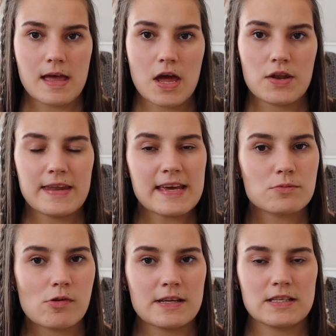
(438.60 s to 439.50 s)
And the next
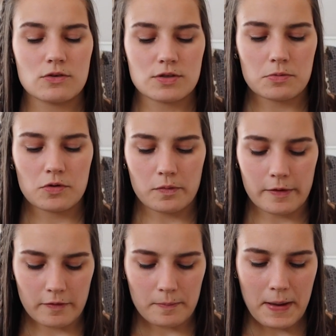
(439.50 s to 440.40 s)
one is also another
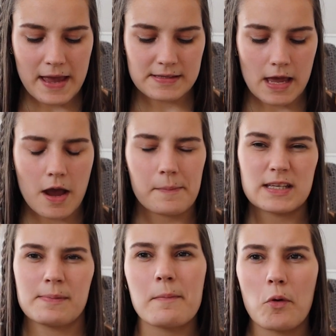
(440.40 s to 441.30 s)
one from Pets at Home.
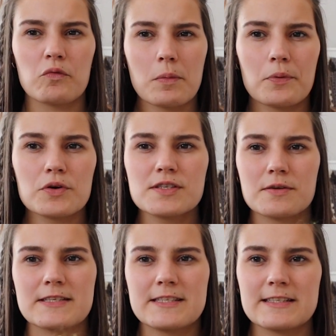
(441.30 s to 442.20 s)
It's a bit more robust, so
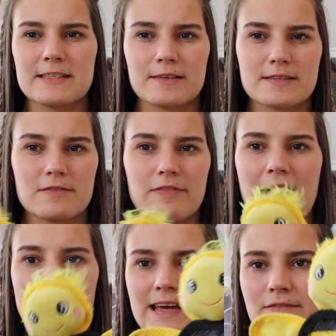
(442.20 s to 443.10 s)
it still
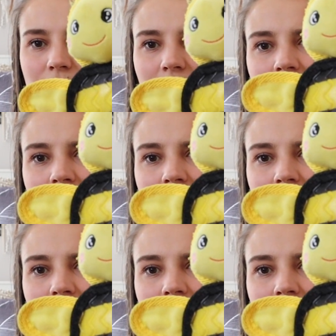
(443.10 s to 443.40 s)
survived.